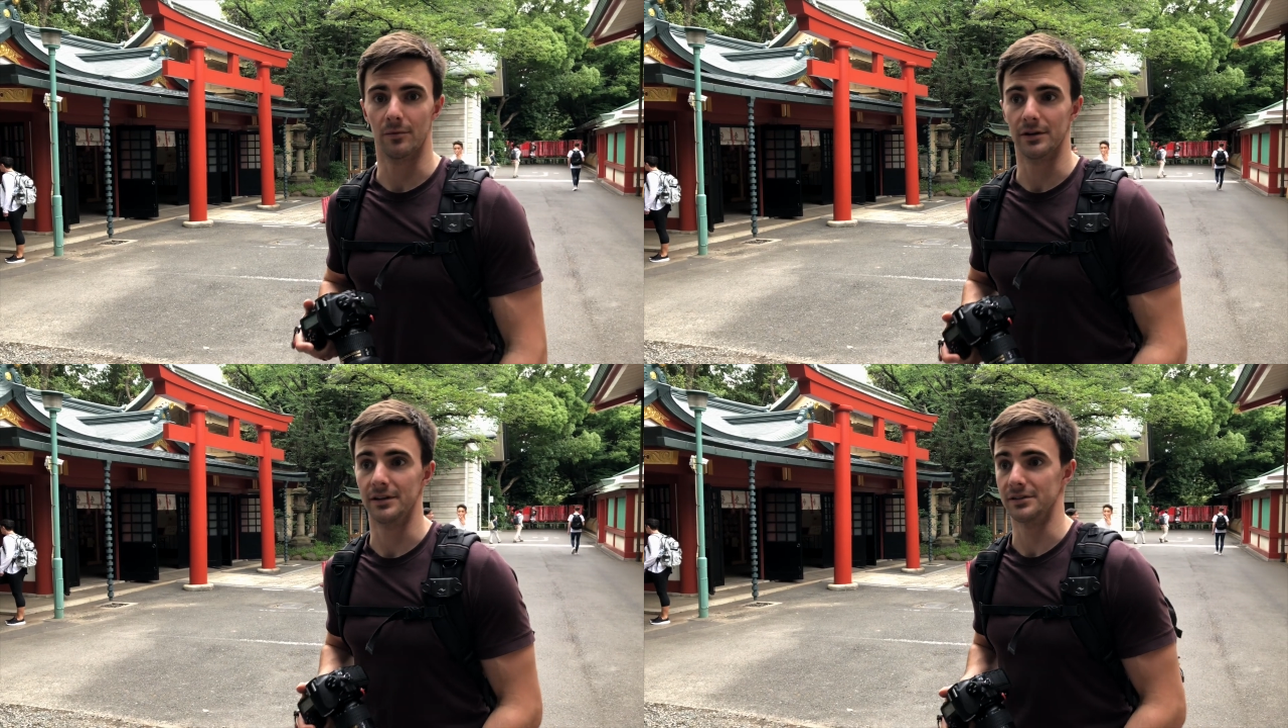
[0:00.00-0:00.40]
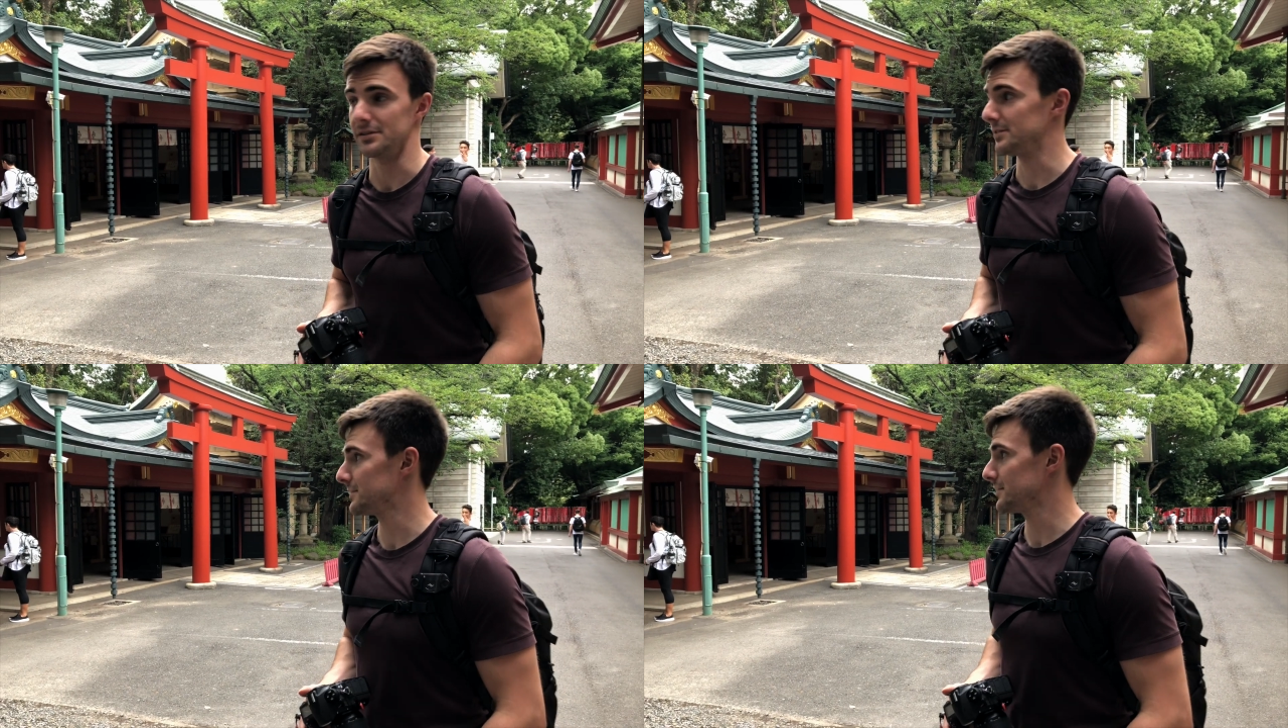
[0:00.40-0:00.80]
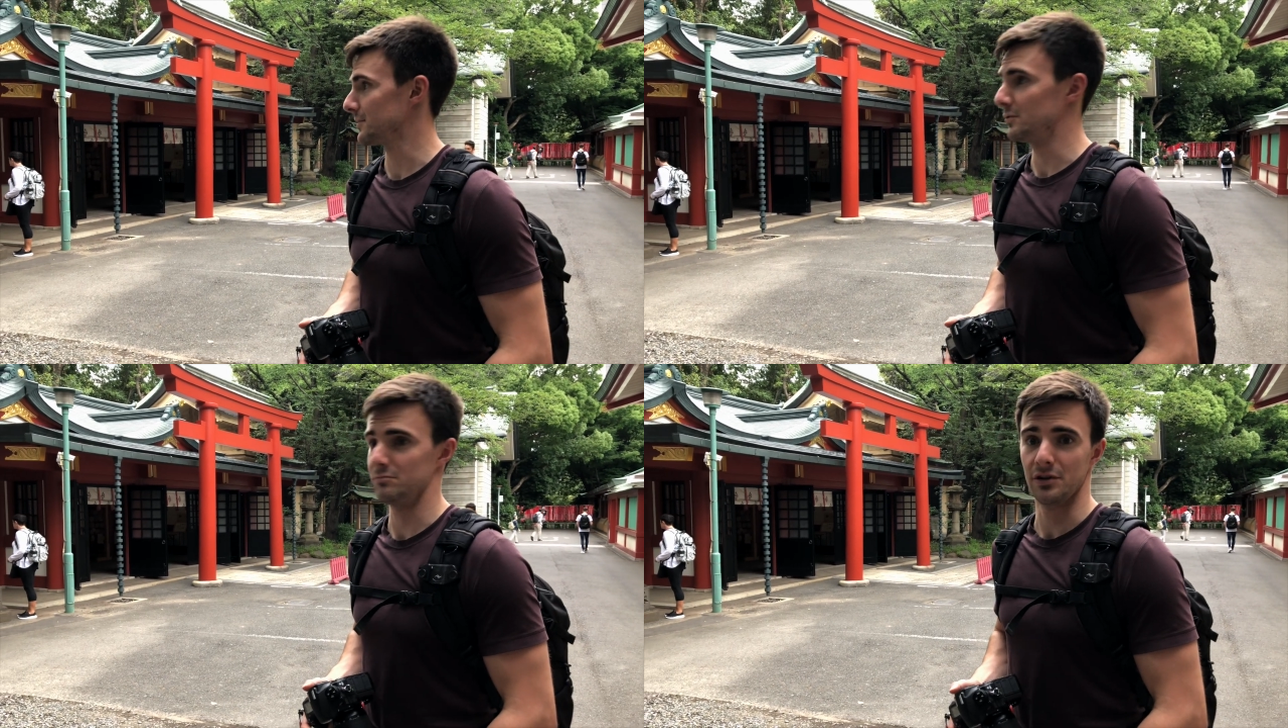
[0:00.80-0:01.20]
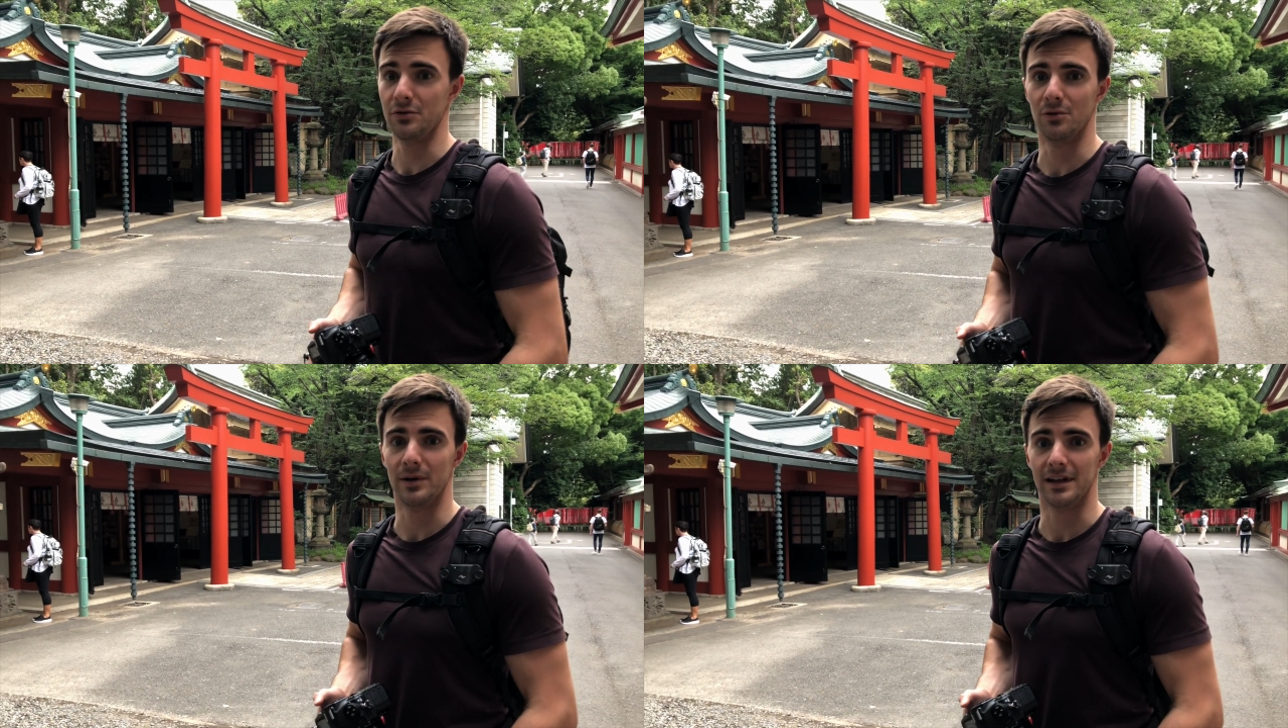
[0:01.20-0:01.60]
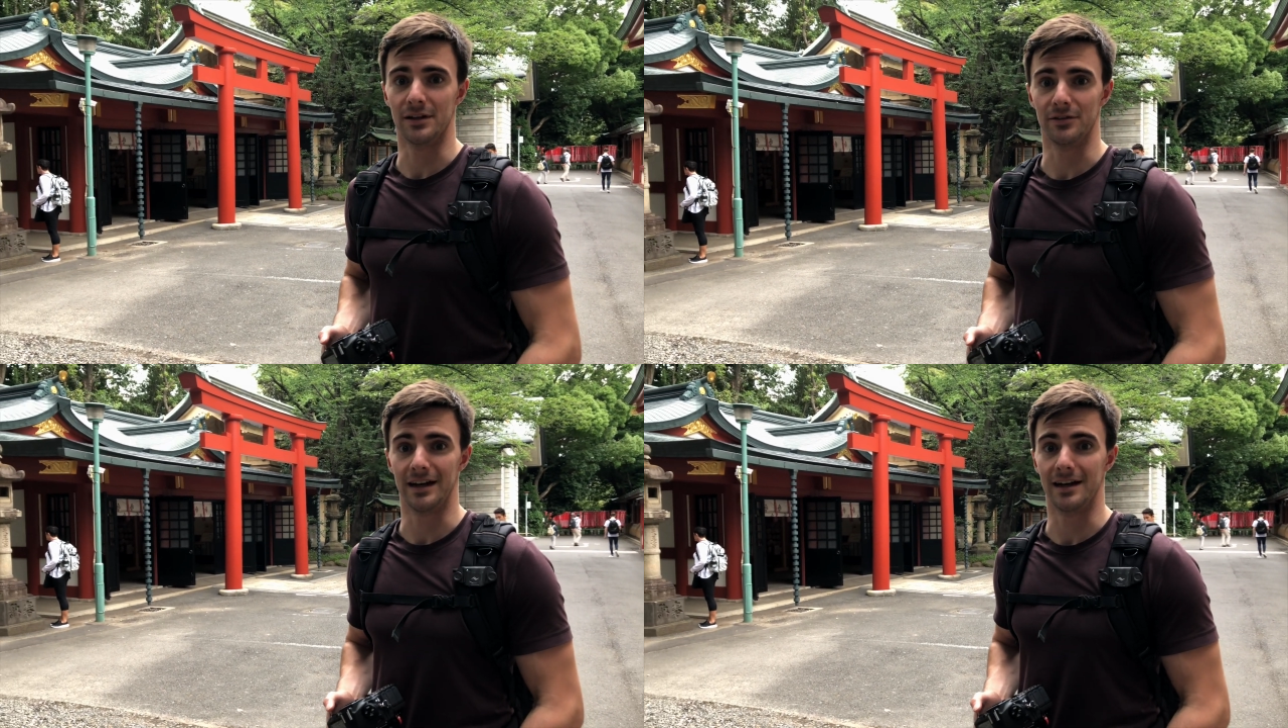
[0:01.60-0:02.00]
But this is a pretty cool way to
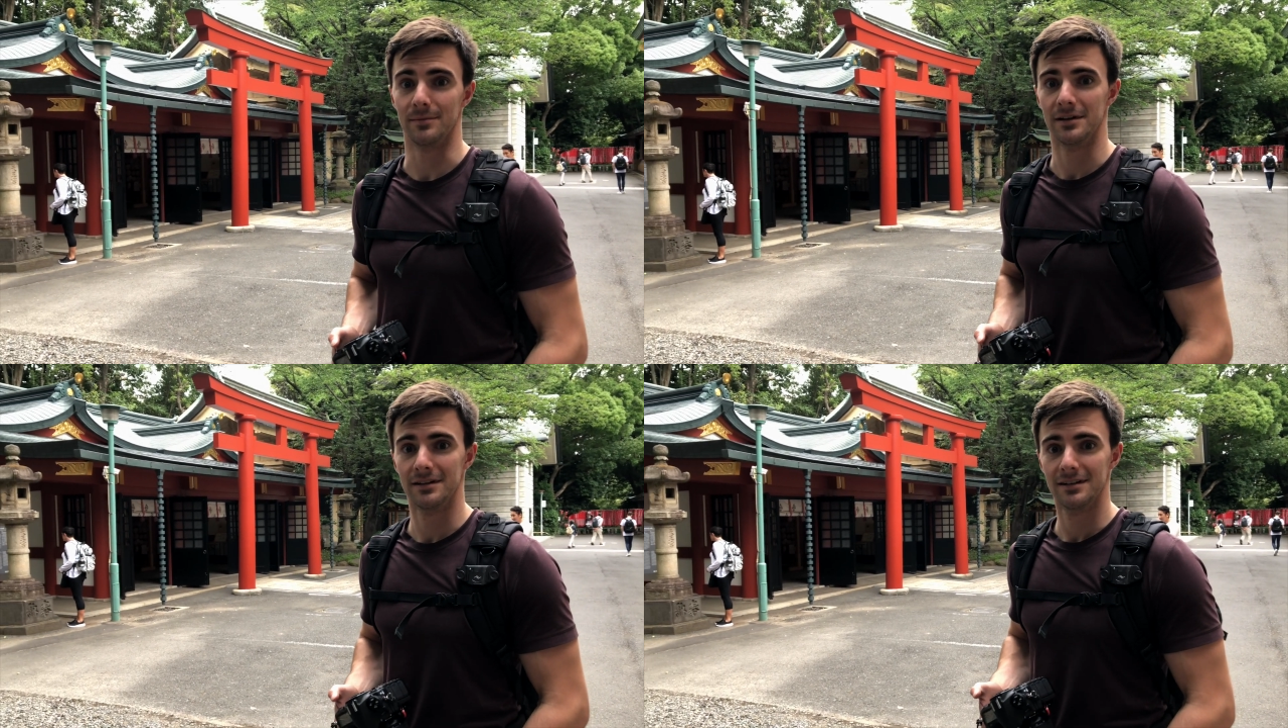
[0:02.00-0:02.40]
kill time.